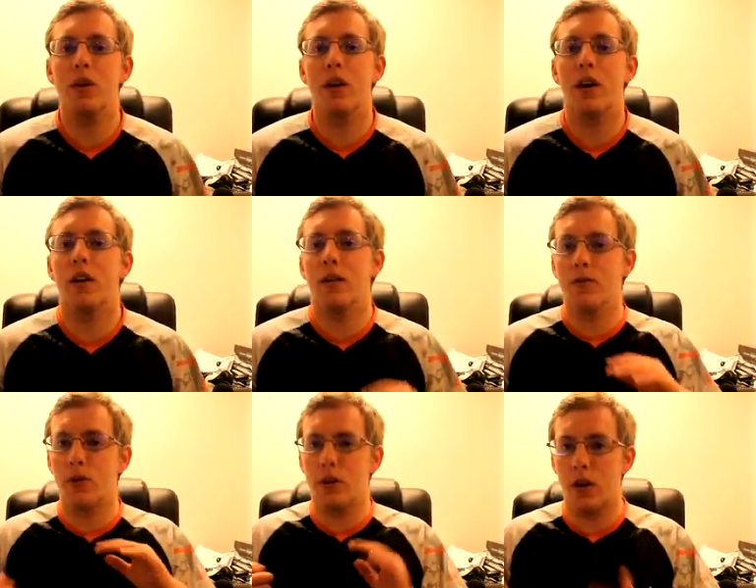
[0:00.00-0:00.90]
But also
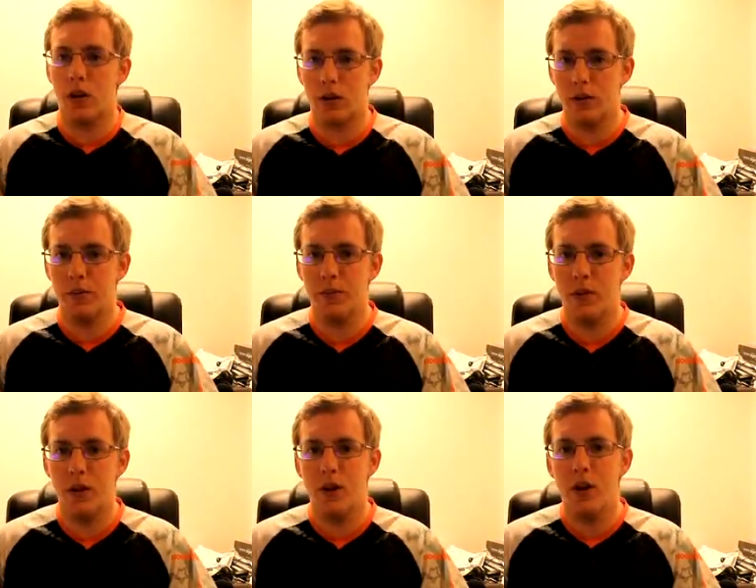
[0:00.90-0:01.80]
he got invert
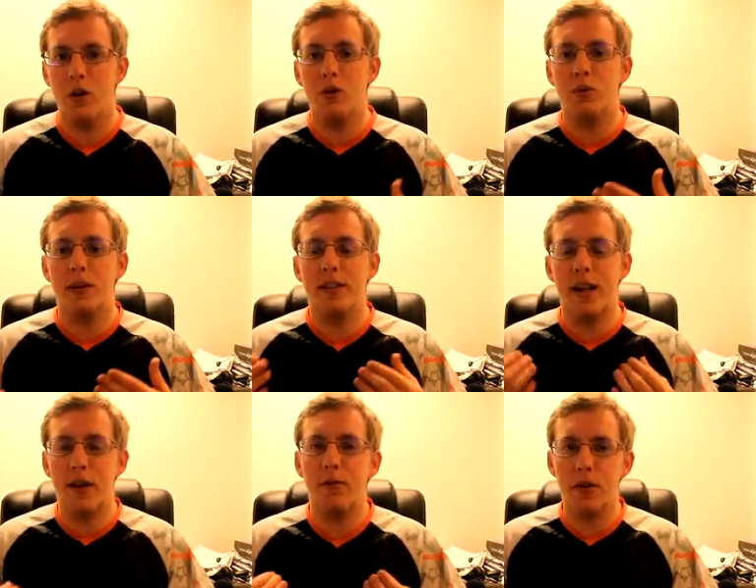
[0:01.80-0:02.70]
color,
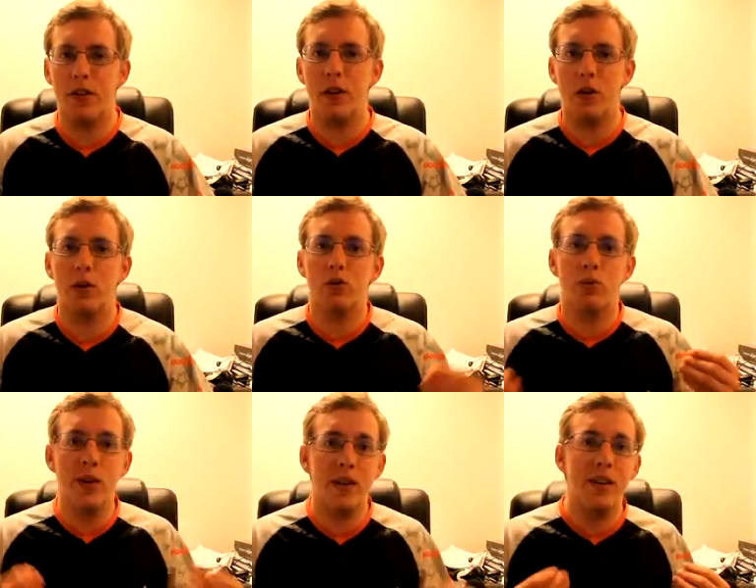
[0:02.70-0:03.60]
which means
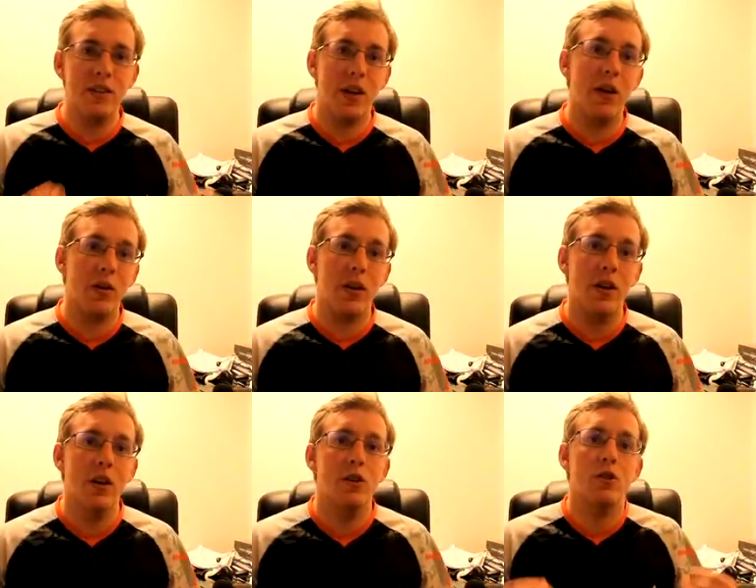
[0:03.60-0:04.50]
everything looks really
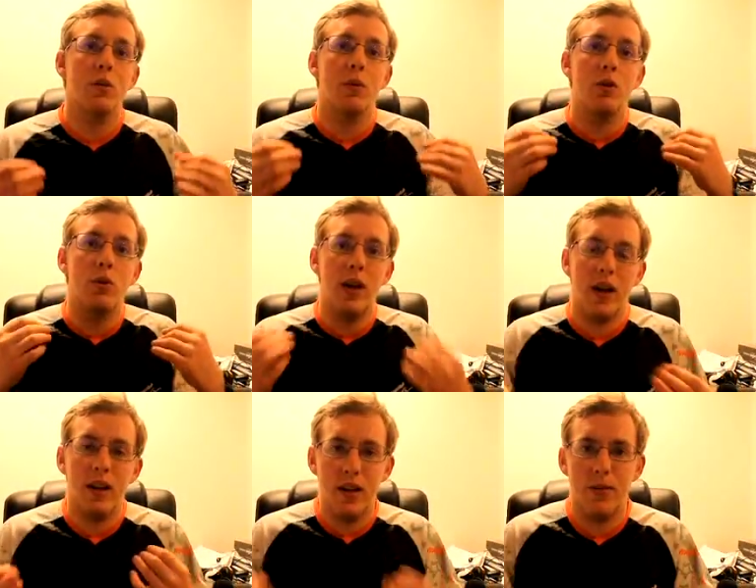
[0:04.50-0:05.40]
scary to
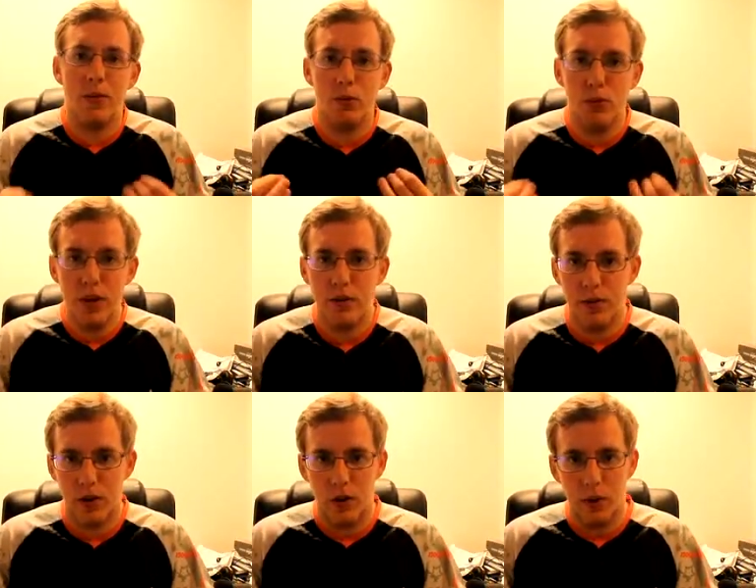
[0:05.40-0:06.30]
someone who can't
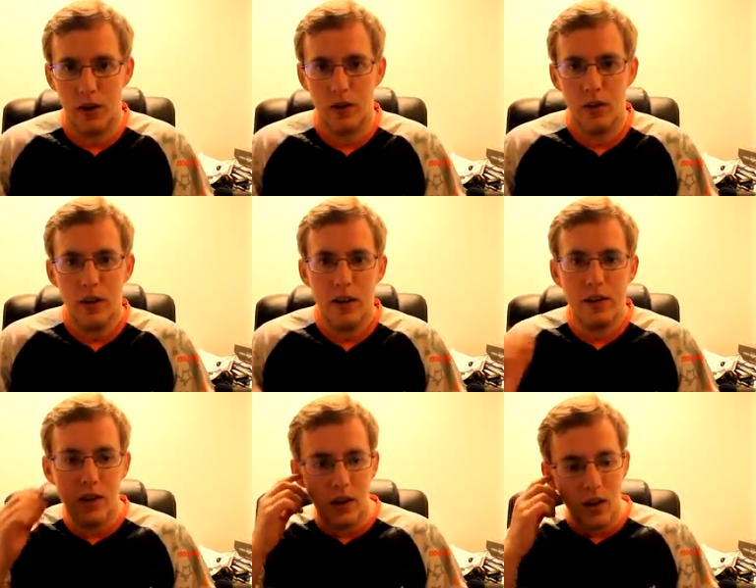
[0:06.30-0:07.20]
even read very
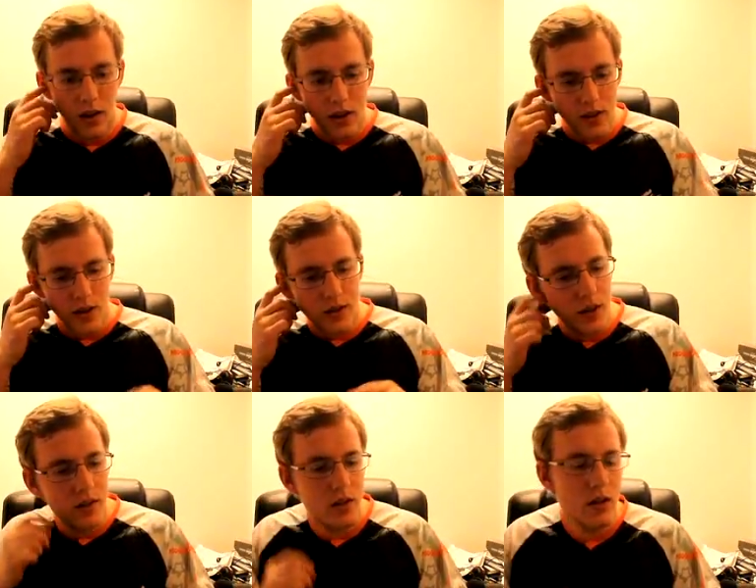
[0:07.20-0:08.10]
well. He's like,
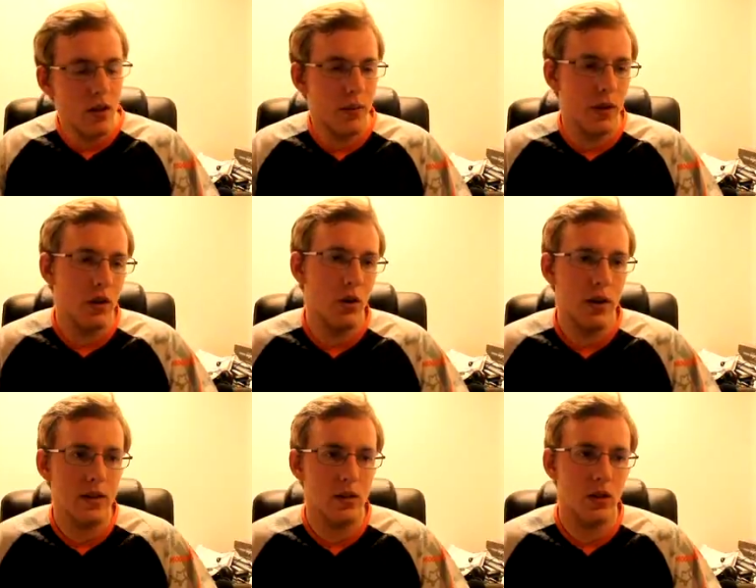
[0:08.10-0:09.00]
"Is that a 60?
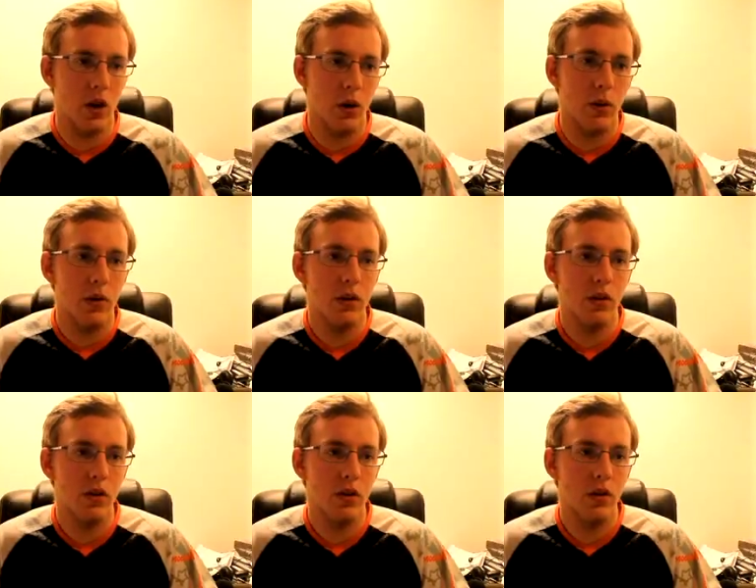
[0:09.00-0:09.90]
I'm like, "No, that says
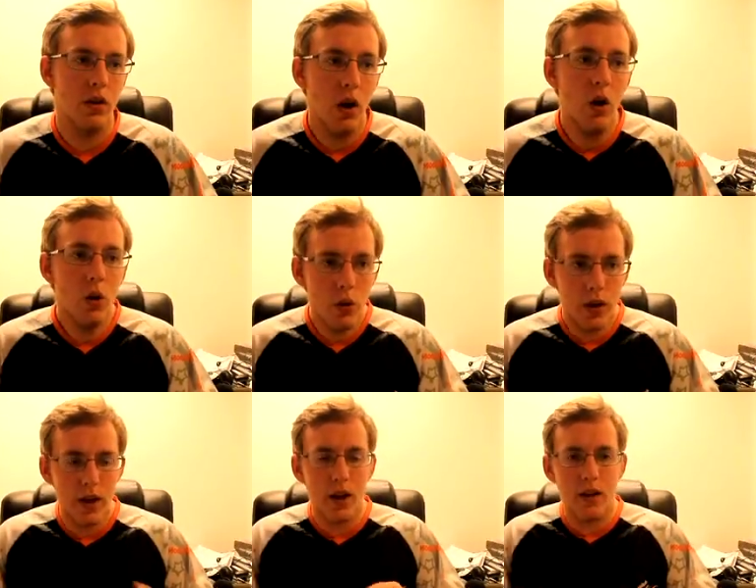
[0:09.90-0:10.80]
go."
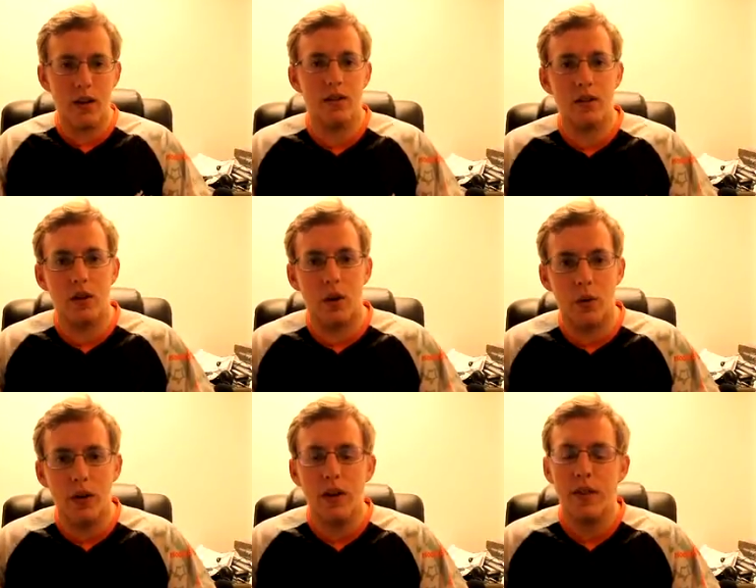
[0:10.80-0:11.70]
"Oh, okay, yeah,
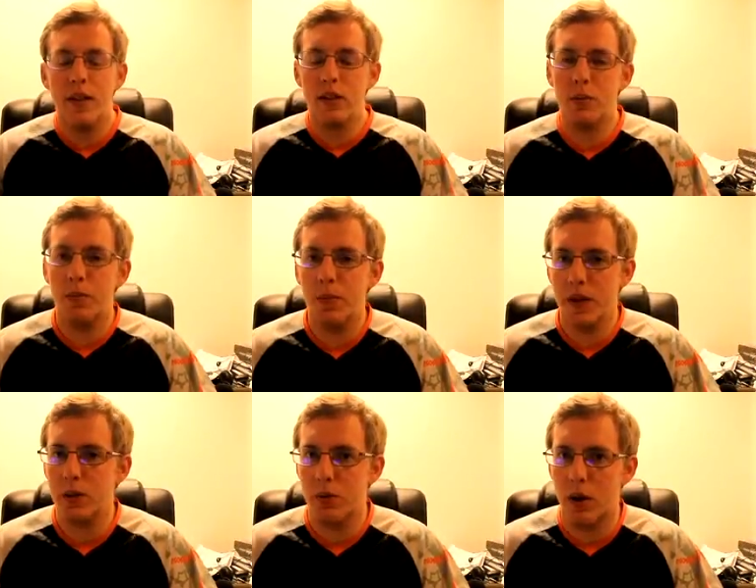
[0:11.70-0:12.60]
it says go."
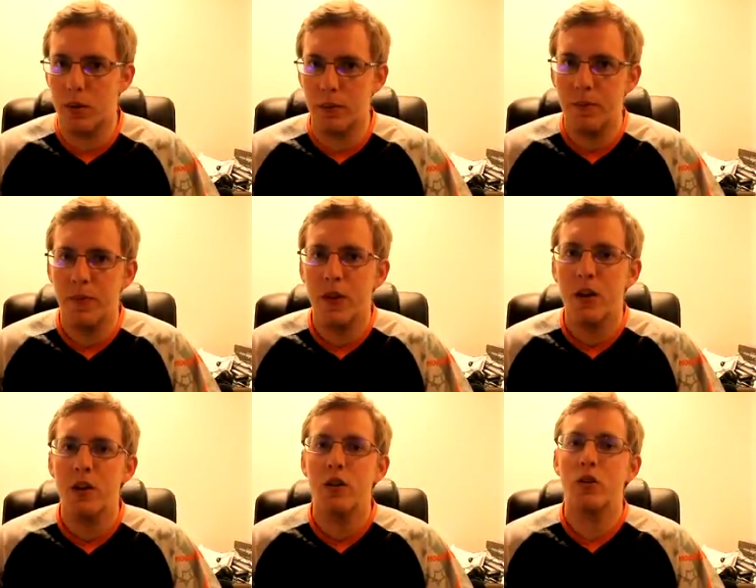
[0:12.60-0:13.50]
That's a
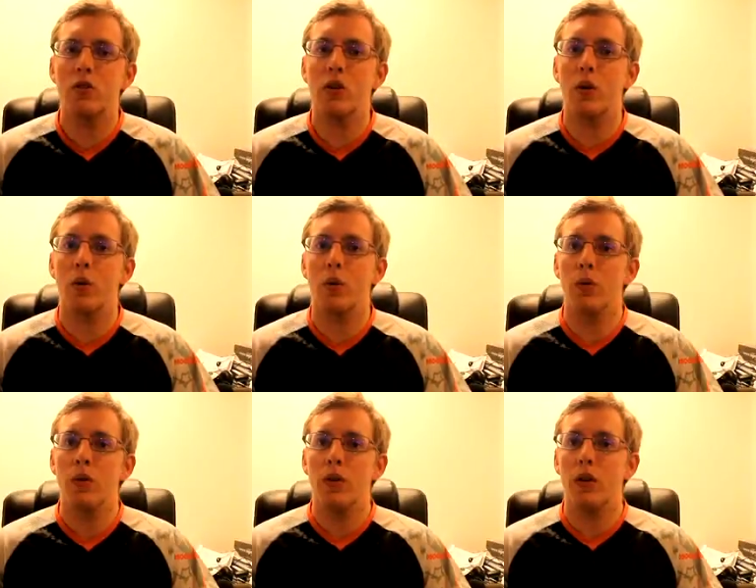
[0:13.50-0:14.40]
problem.
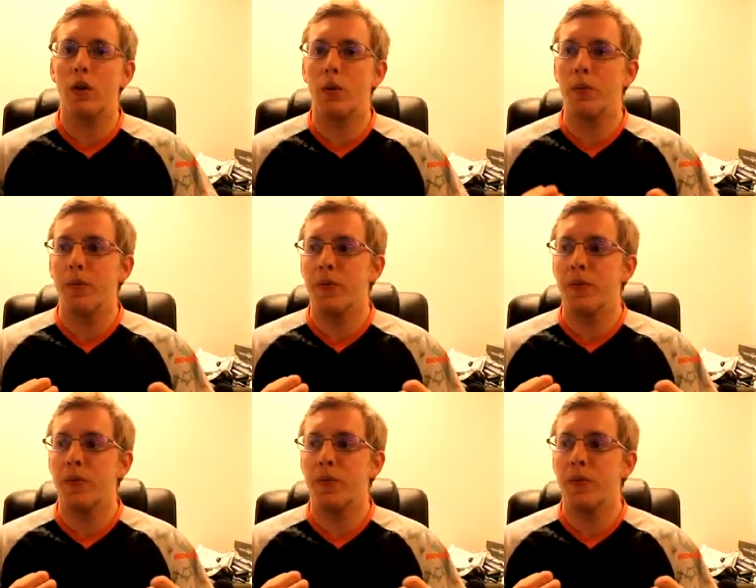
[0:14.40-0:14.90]
So,